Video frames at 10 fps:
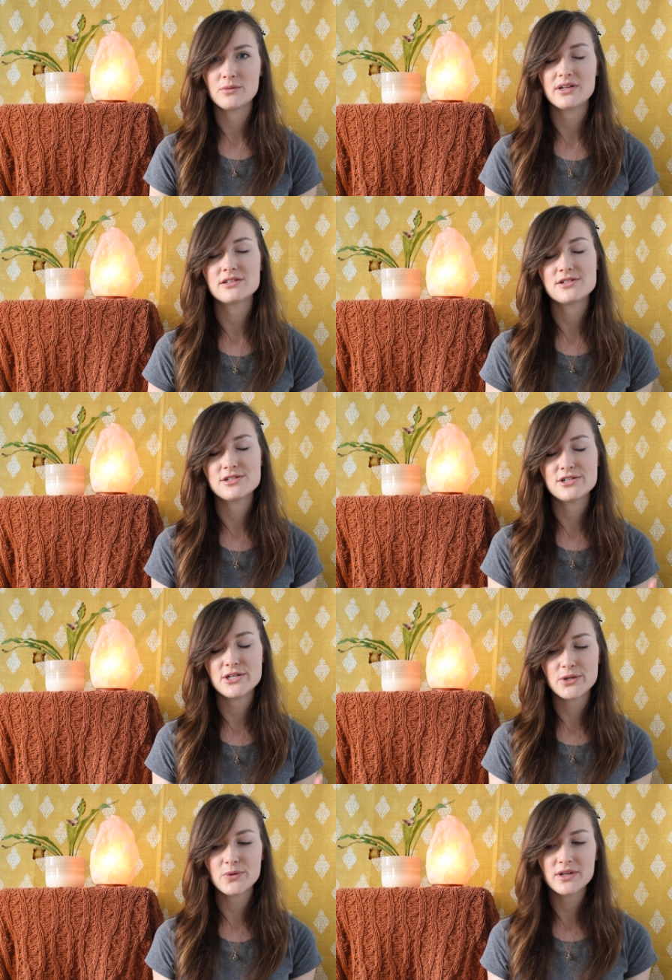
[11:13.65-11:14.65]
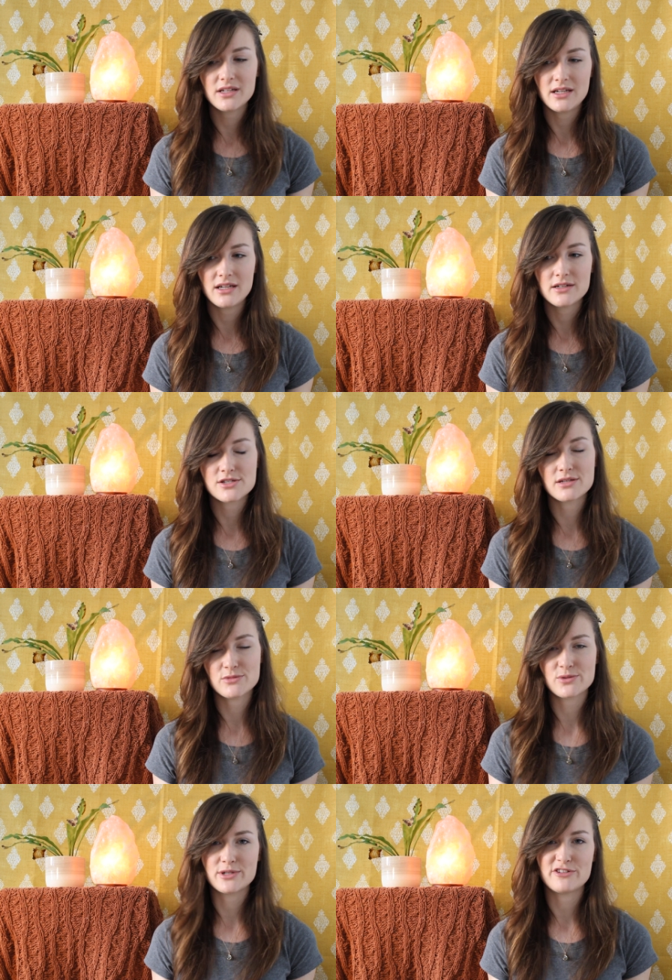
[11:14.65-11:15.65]
We do need some
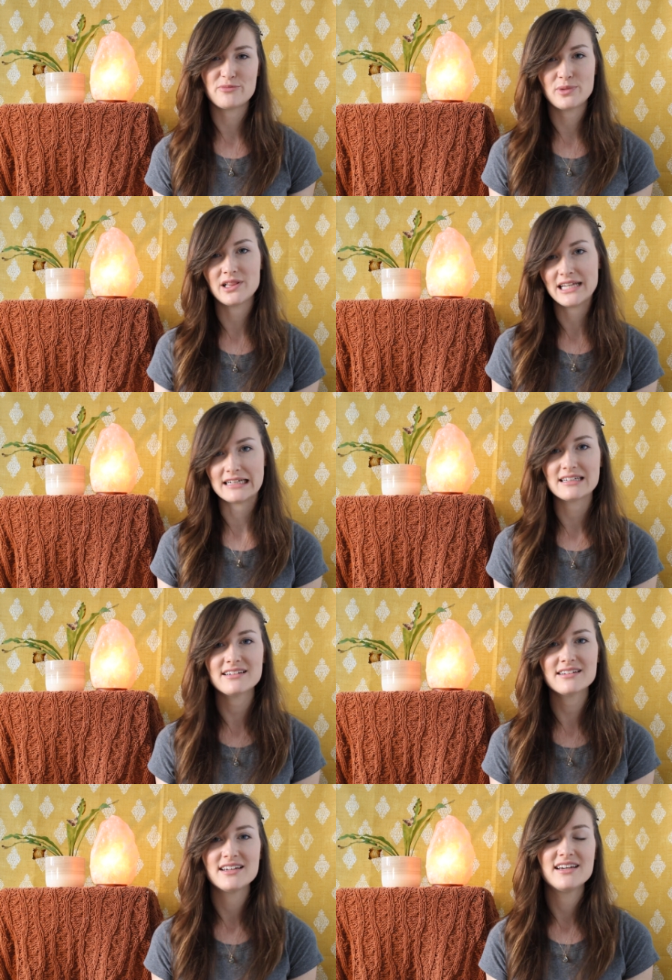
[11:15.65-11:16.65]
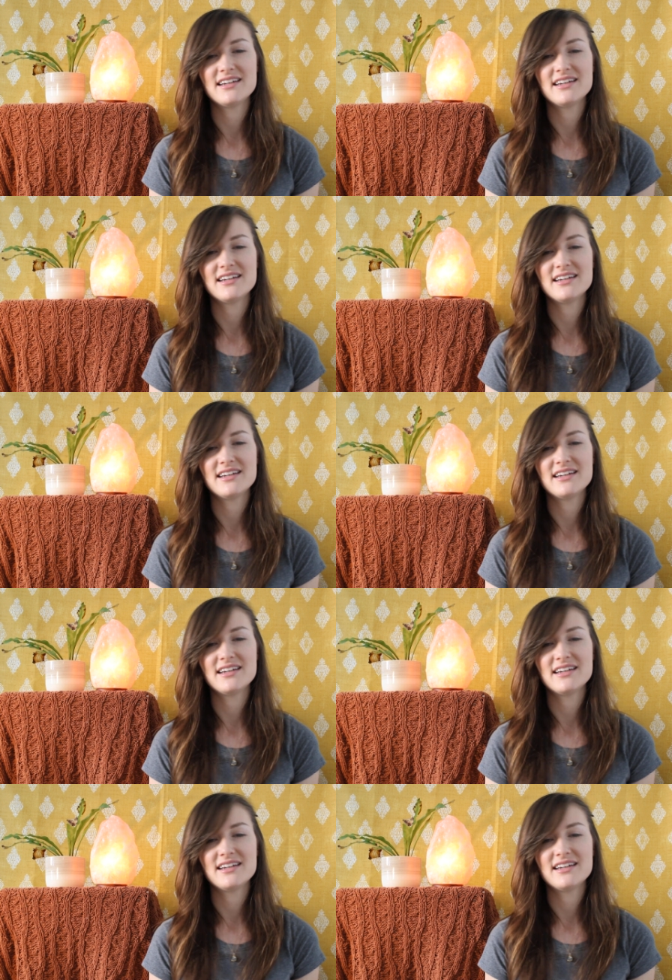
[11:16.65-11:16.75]
sort of planning